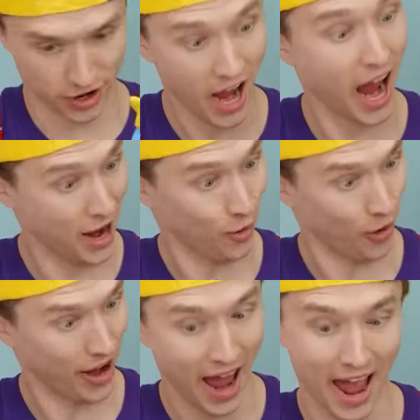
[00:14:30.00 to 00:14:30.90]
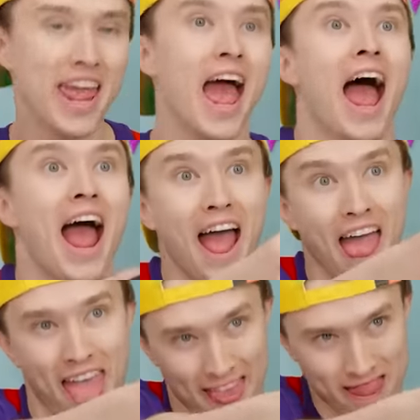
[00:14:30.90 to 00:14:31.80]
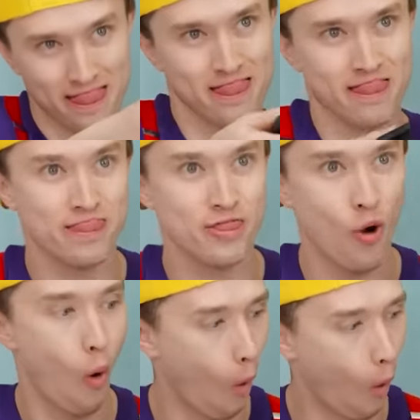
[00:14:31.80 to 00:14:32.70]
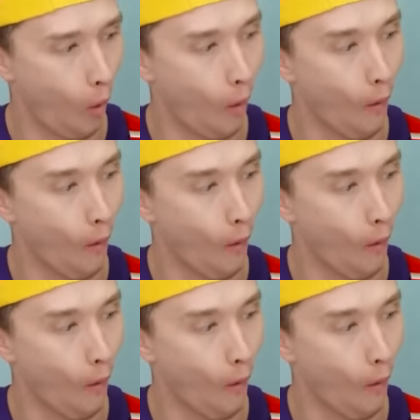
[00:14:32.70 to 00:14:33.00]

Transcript: You wanna watch T V, Blue? What a great idea!